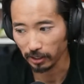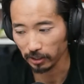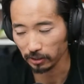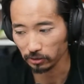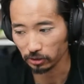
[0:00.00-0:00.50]

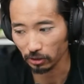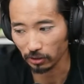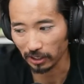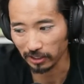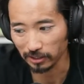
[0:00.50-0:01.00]
and
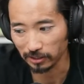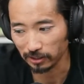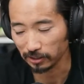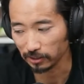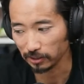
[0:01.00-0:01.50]
so I
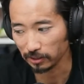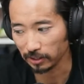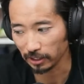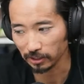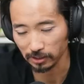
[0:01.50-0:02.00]

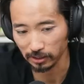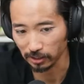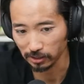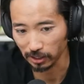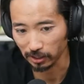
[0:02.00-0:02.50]
get the
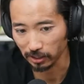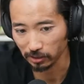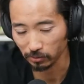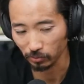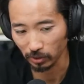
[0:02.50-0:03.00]
sense that
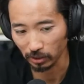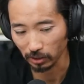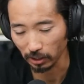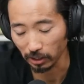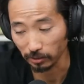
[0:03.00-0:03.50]
this
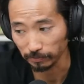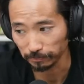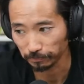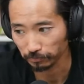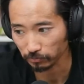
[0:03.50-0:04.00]
will
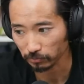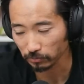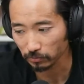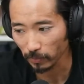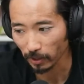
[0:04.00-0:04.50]
um,
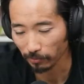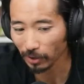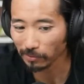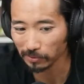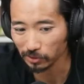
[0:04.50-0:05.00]

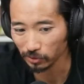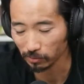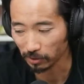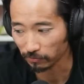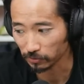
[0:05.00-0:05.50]
probably
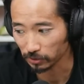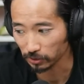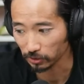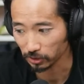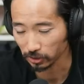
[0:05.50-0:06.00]
suit your
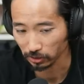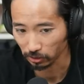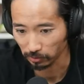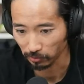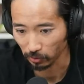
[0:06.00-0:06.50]
preferences just a
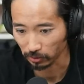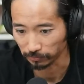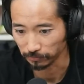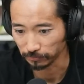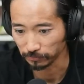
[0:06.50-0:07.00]
little bit more.